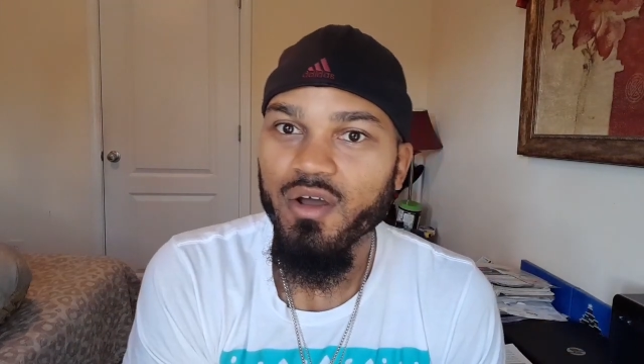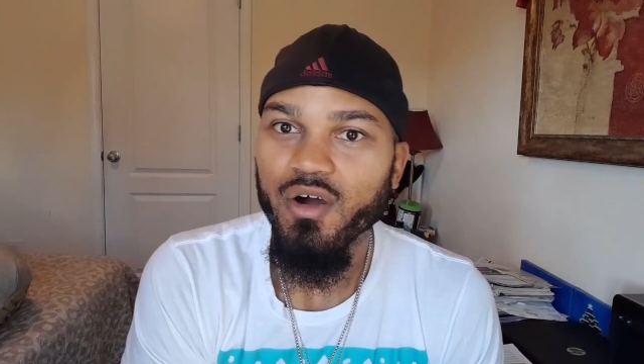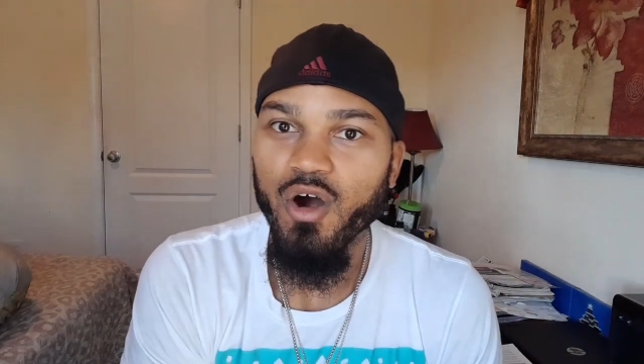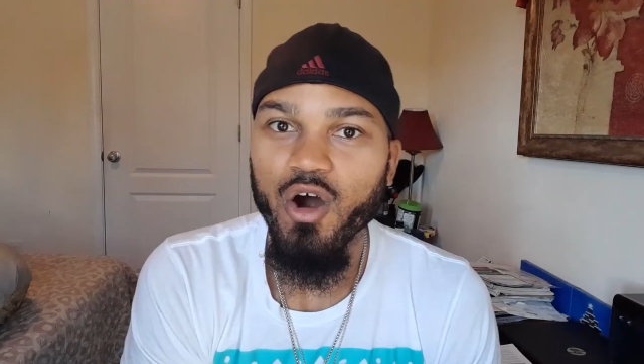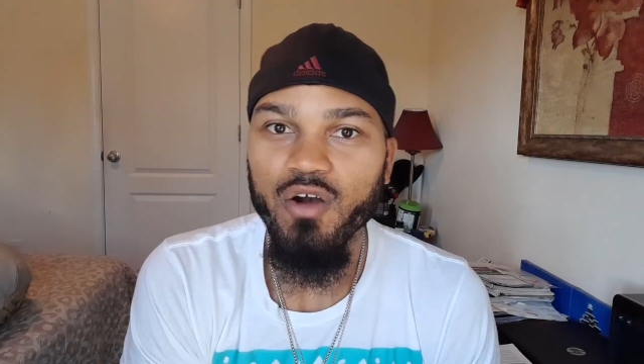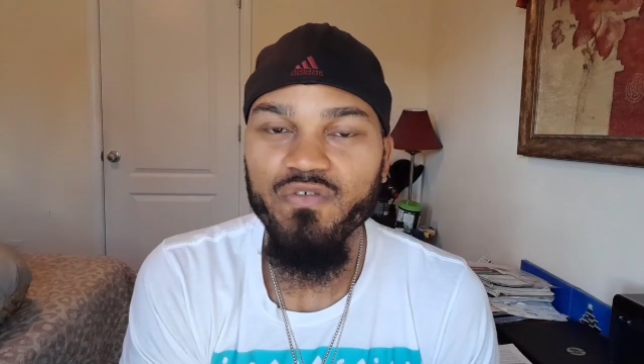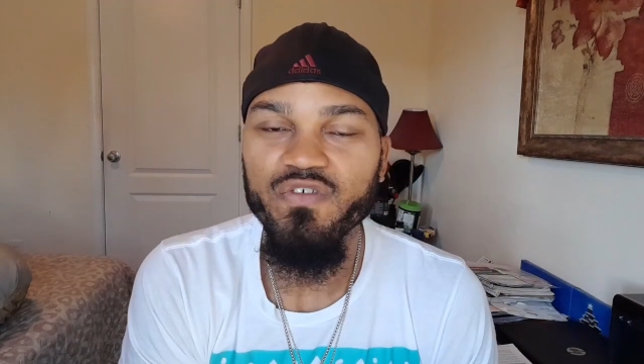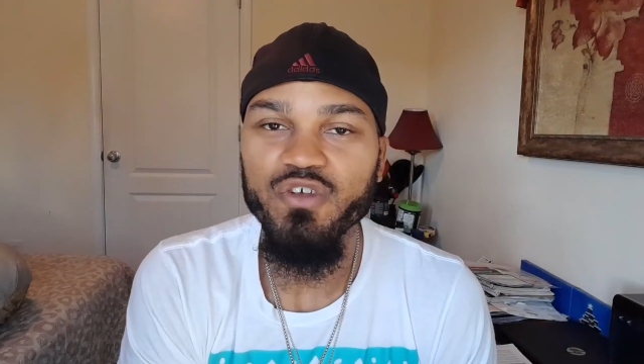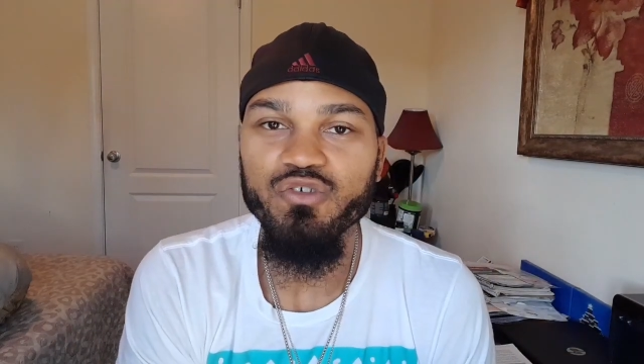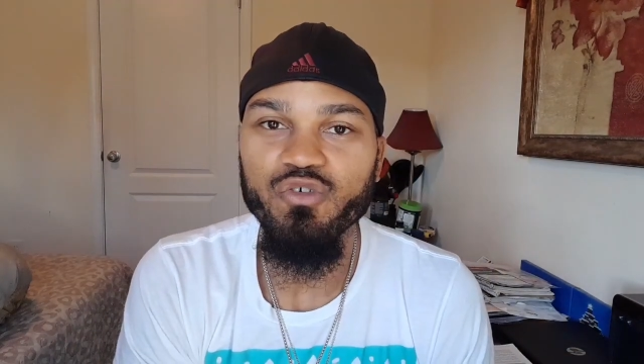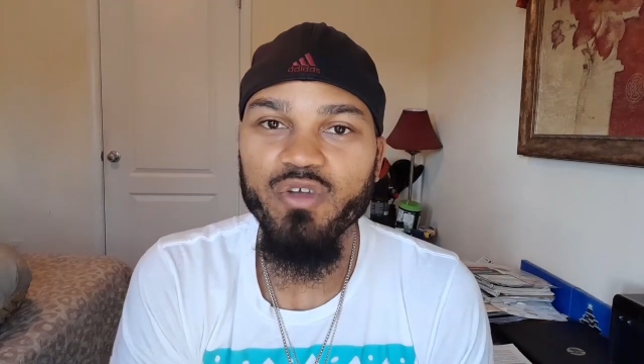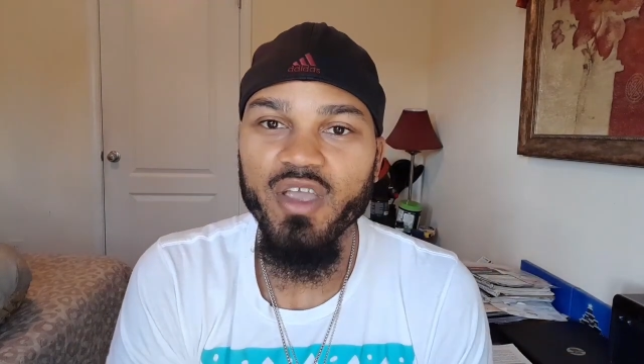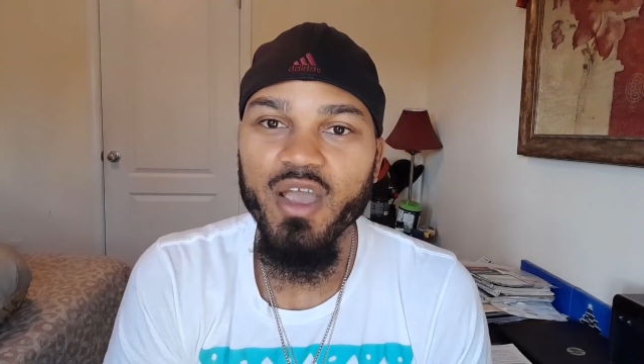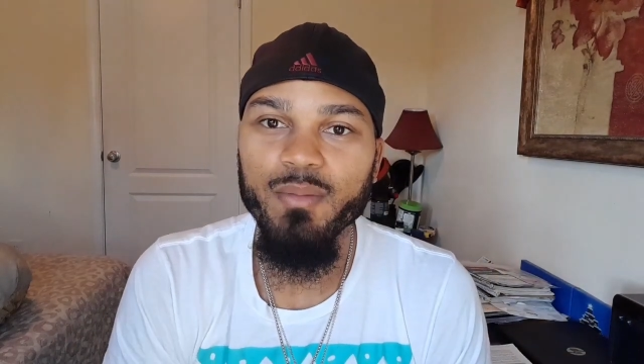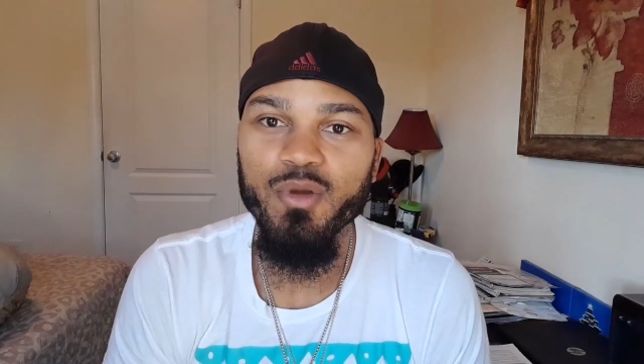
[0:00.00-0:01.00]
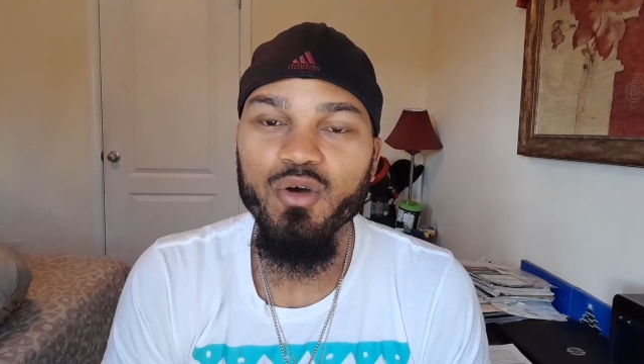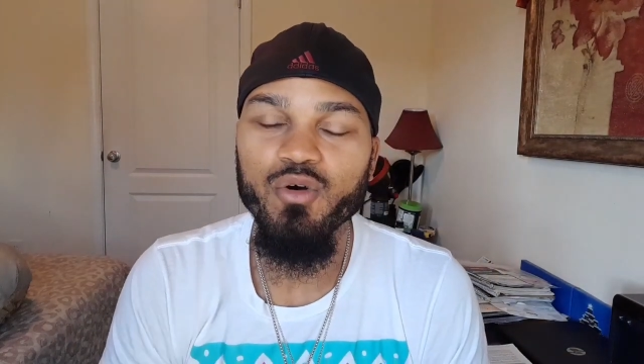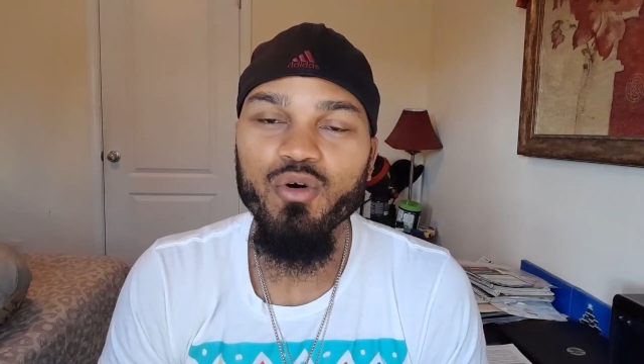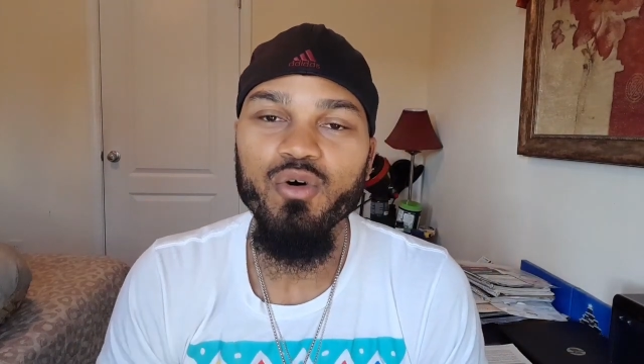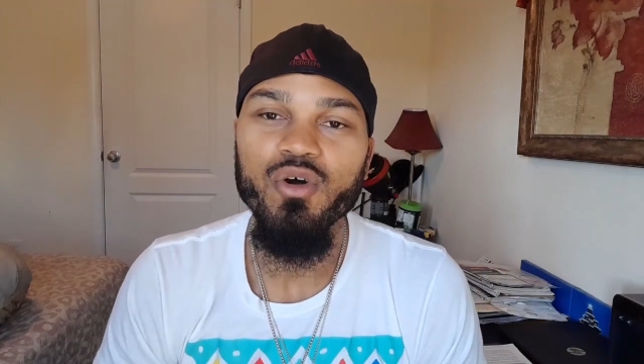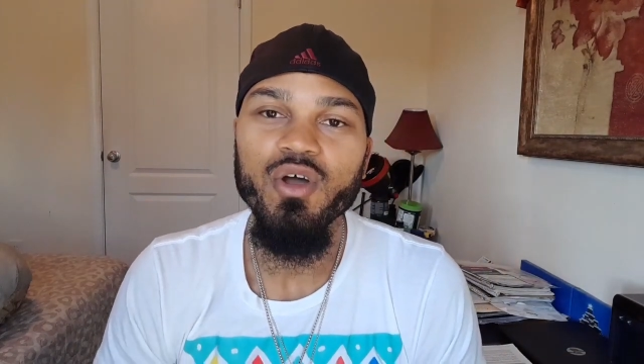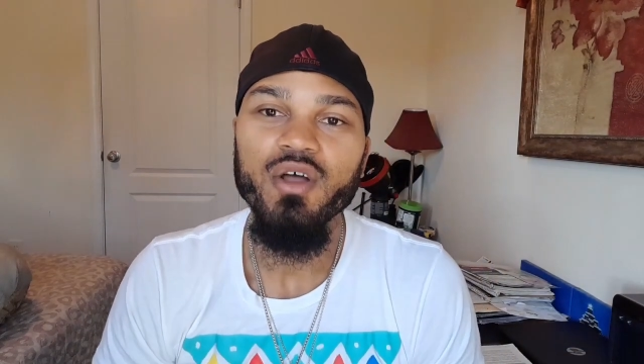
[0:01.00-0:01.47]
artificial
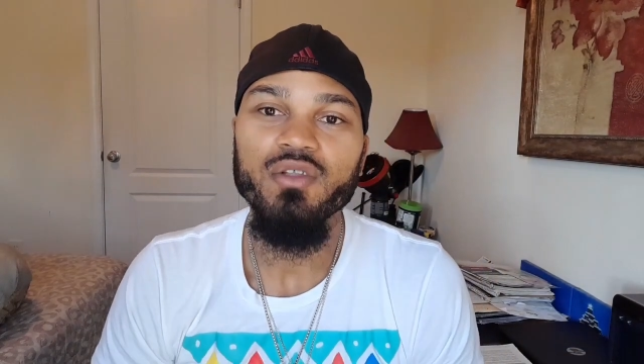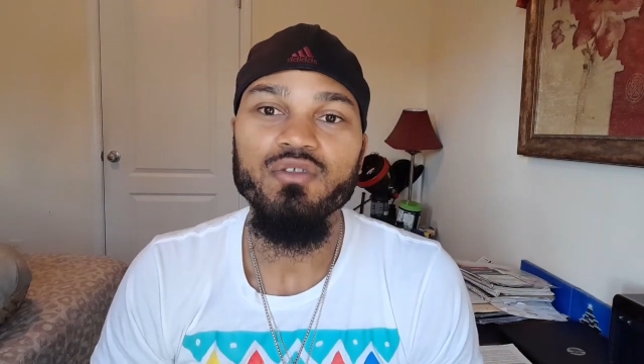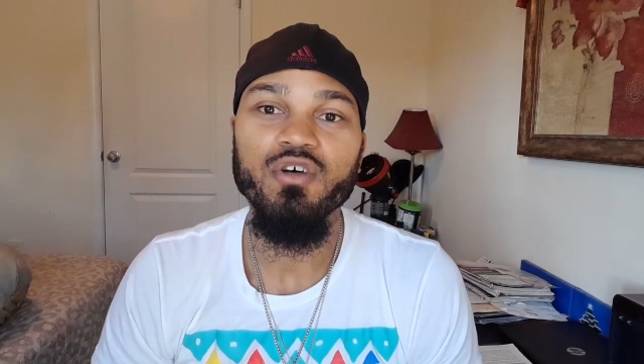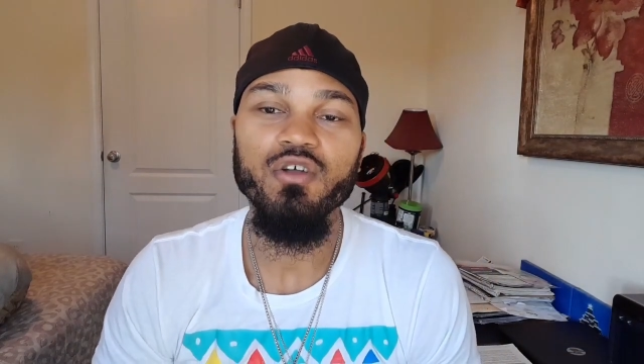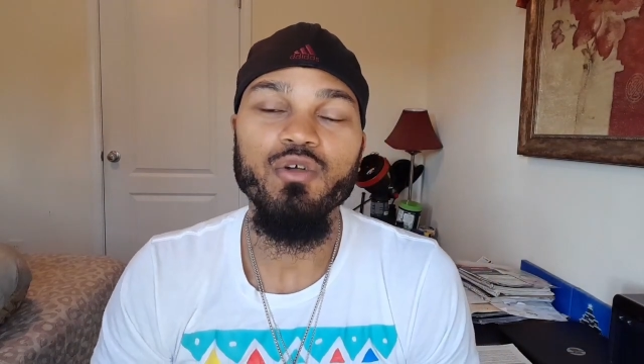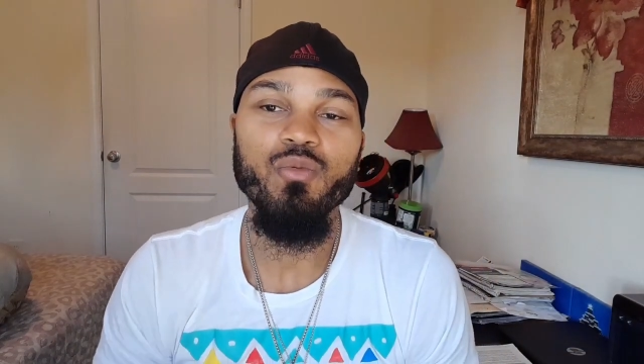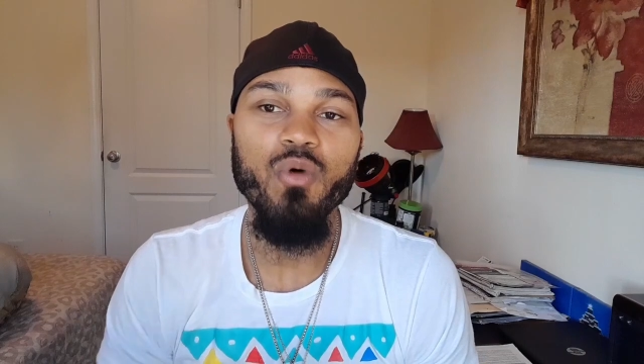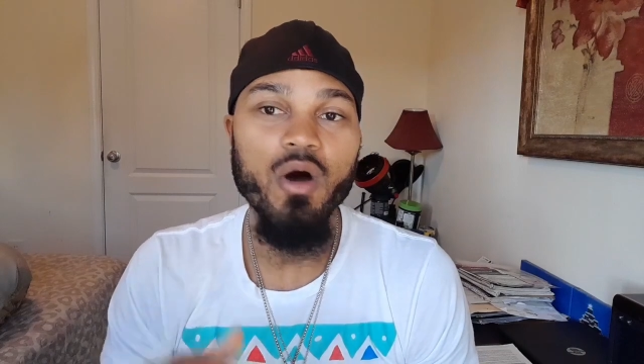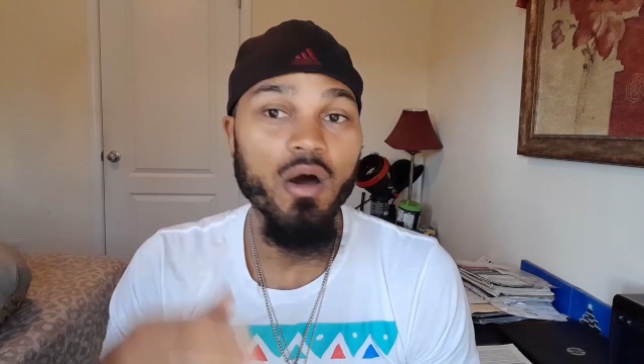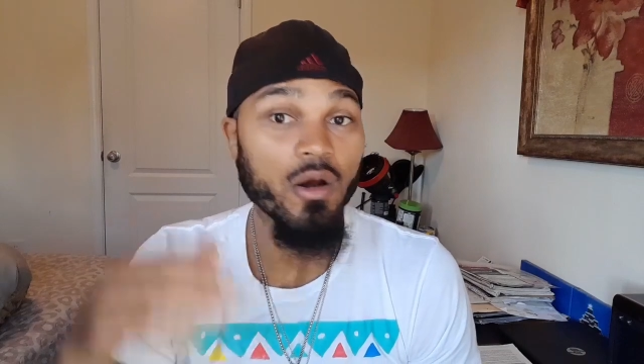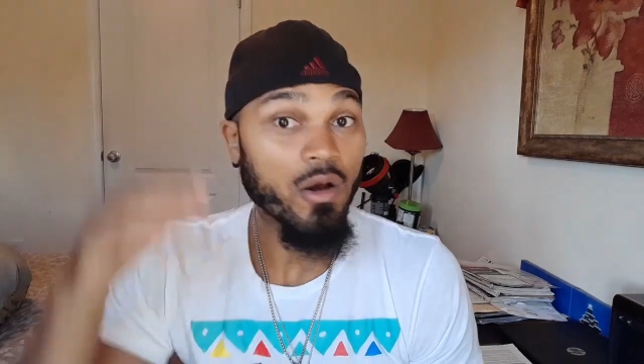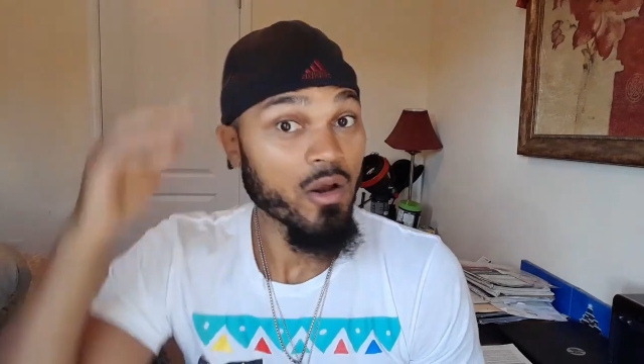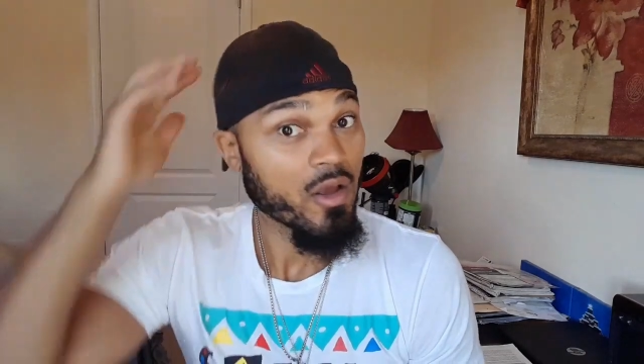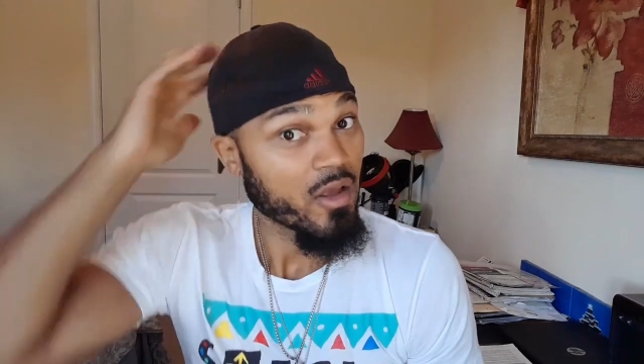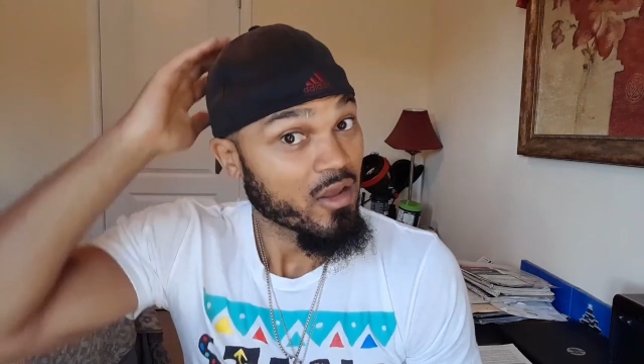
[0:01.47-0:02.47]
chemical to the water.